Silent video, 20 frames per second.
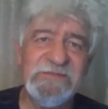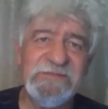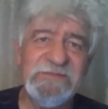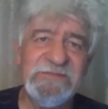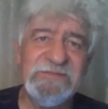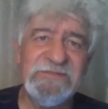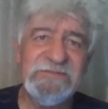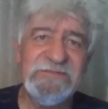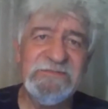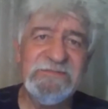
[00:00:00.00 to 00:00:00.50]

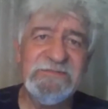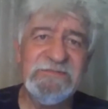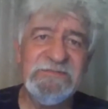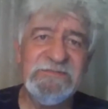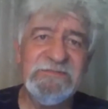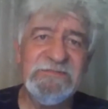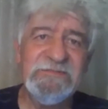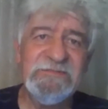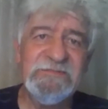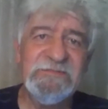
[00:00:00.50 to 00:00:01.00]

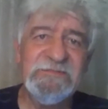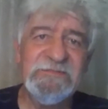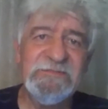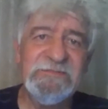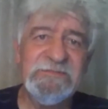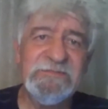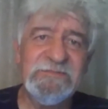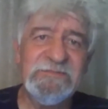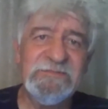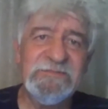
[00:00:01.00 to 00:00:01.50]

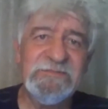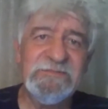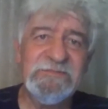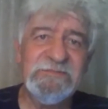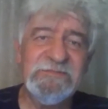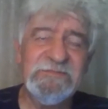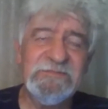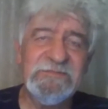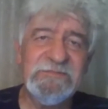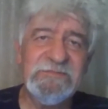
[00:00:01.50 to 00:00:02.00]
Nobody speaks.